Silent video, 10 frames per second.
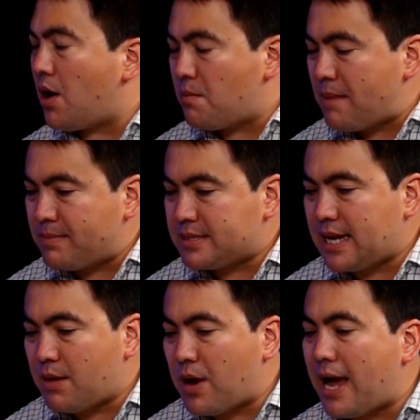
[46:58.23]
member
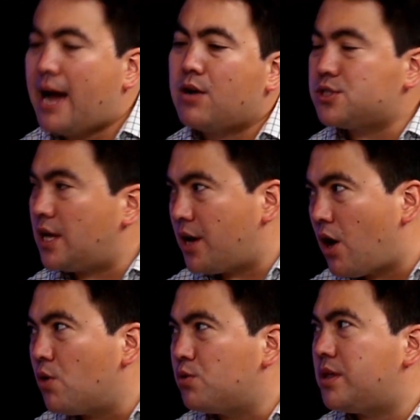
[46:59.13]
state warehouse and
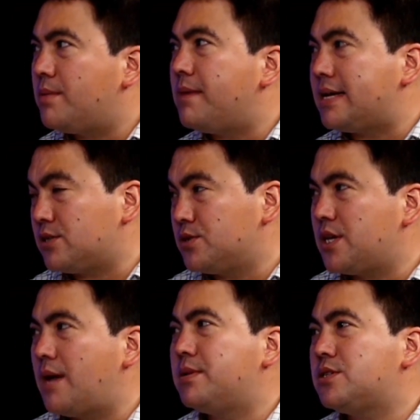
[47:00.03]
hold them as
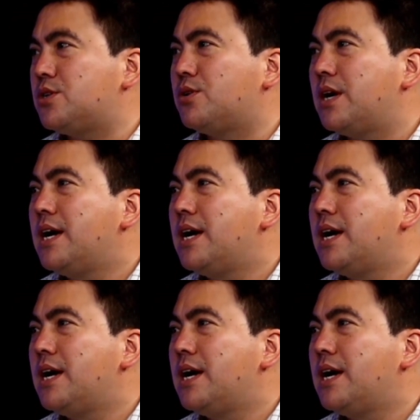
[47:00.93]
consignment stock